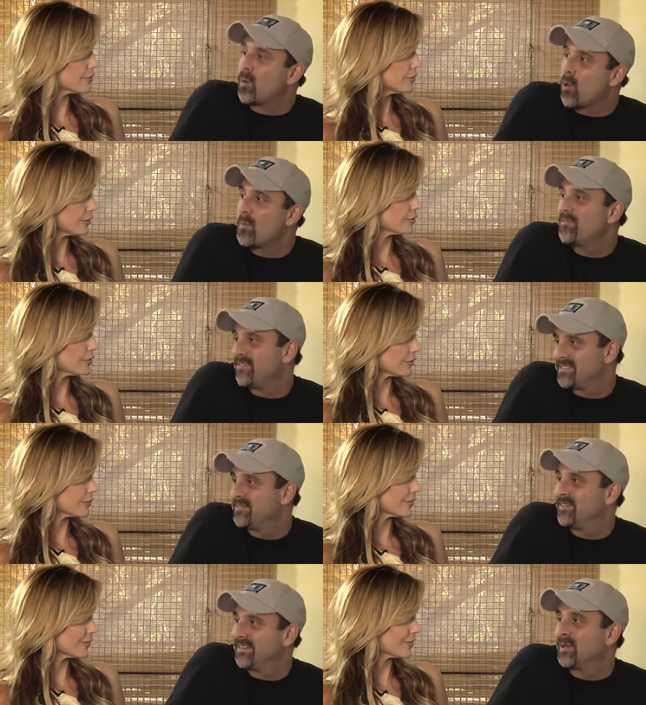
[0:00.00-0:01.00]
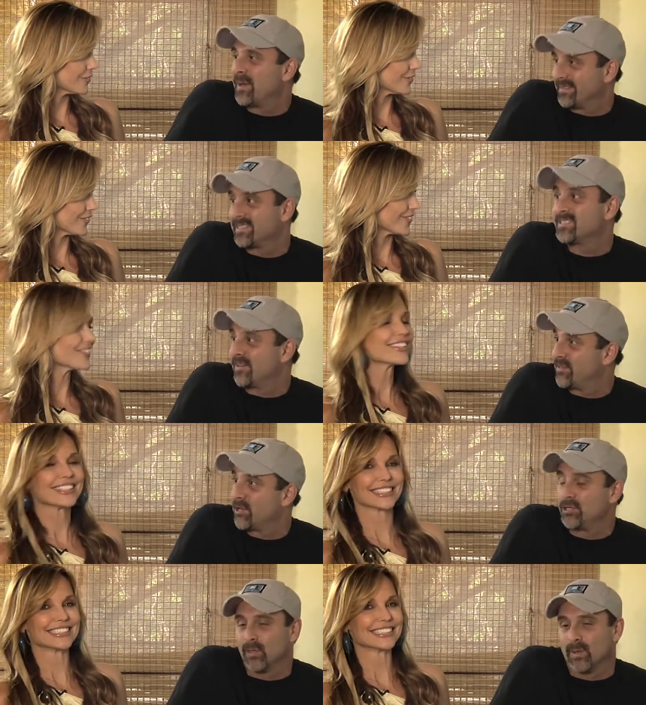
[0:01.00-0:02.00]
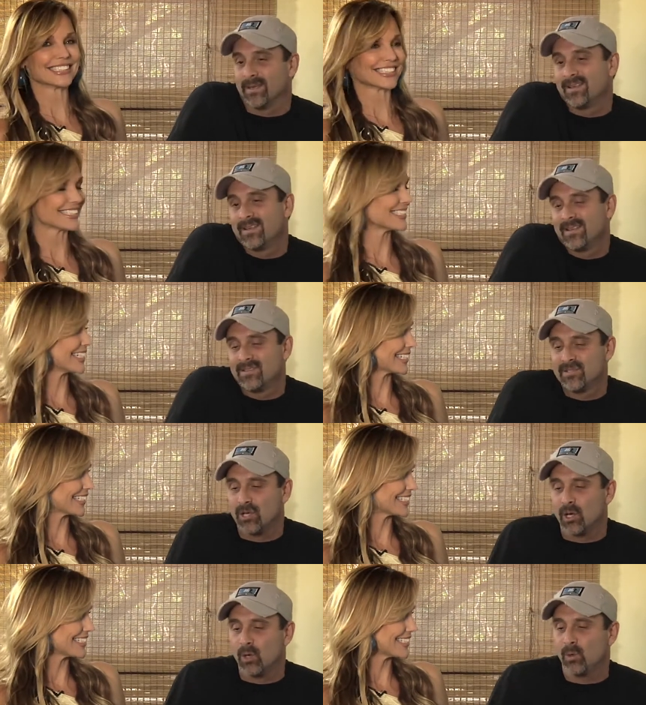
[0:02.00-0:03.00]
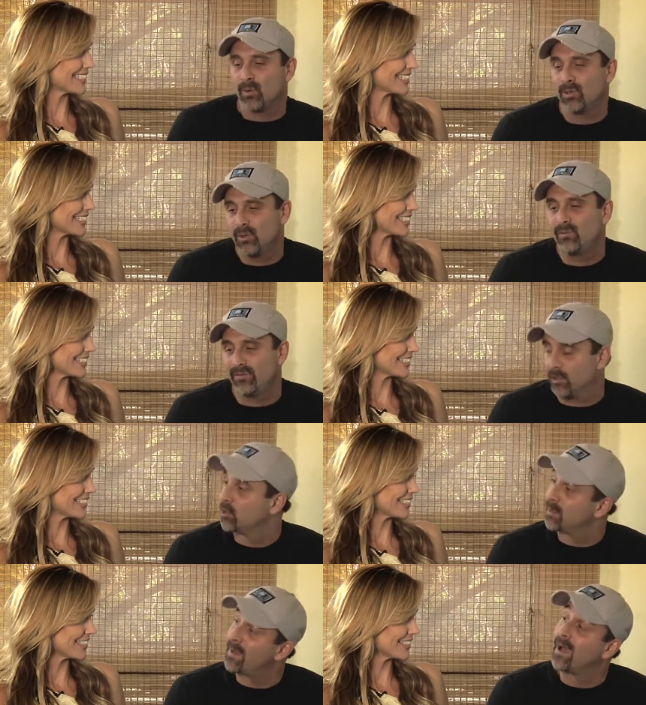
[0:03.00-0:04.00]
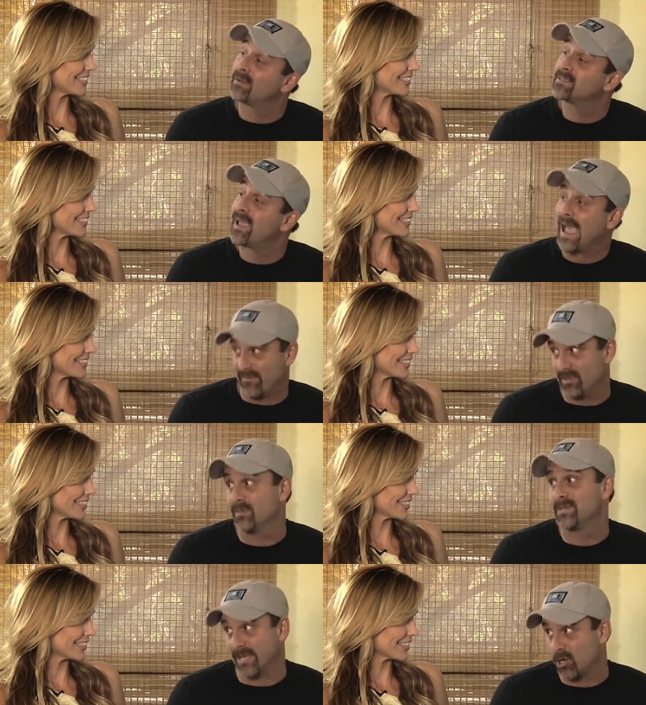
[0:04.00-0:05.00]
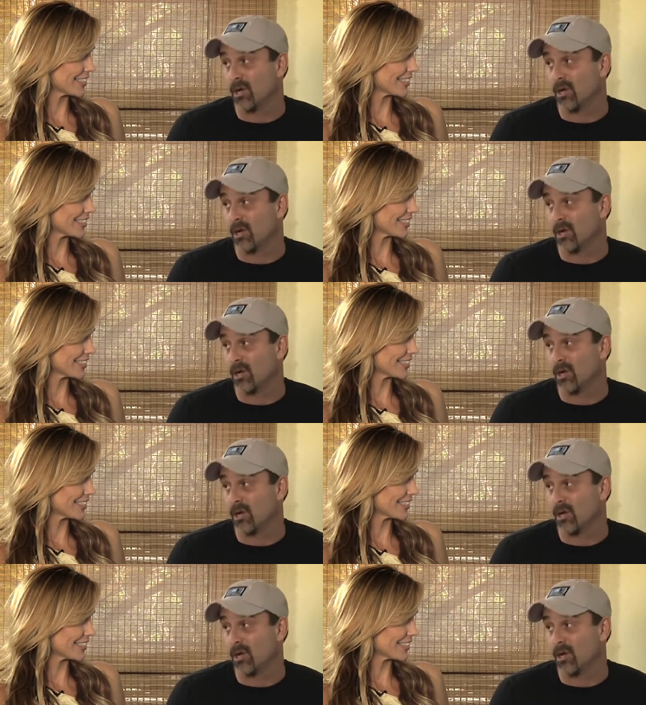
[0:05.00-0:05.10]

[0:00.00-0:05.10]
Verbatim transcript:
Speaker 1: warm and fuzzy feeling about the stuff they're doing. Yeah. So you feel good about having them take